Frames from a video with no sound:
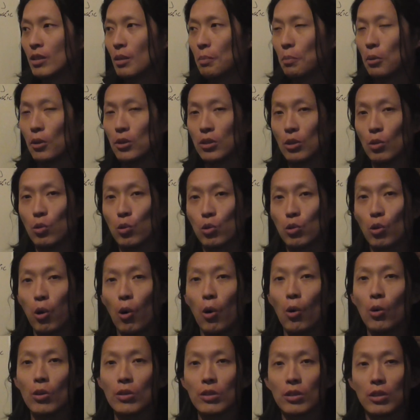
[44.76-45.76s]
person who
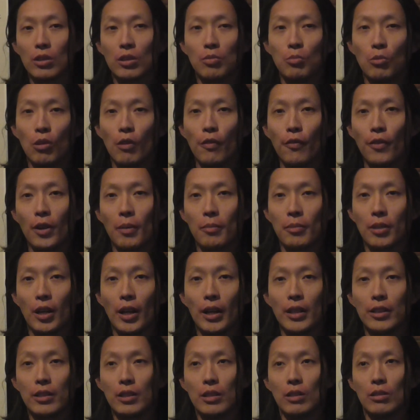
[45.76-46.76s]
taught small frame
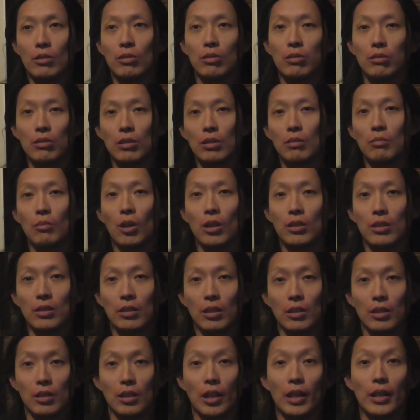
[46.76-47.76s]
Taichi to the modern
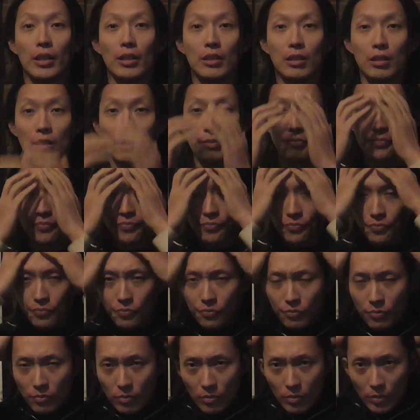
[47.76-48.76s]
society.
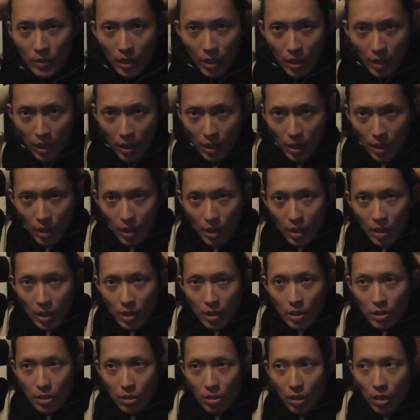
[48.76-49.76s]

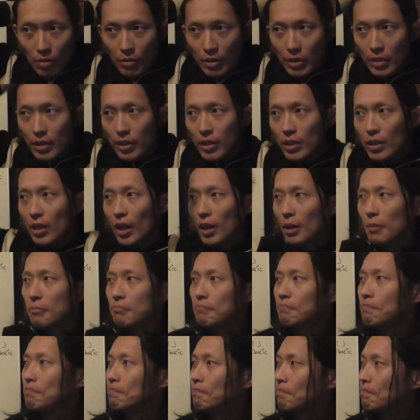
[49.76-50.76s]
So obviously,
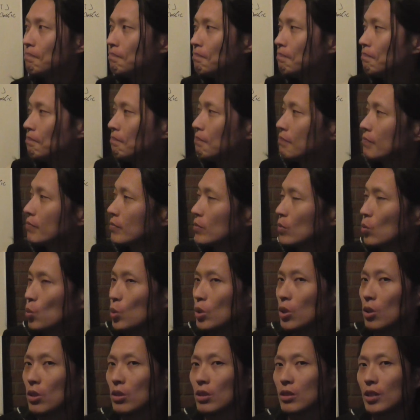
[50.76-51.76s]
we're
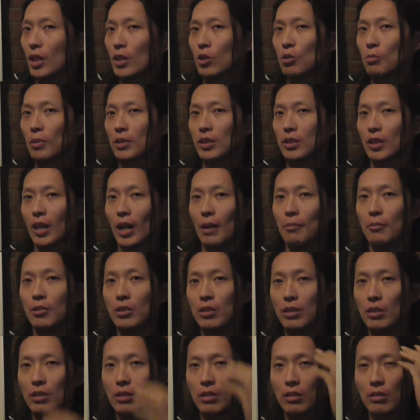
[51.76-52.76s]
not gonna take too much time in
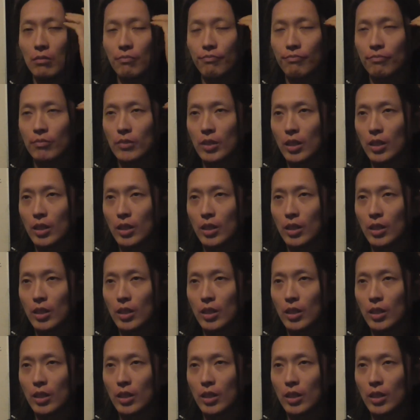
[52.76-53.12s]
this.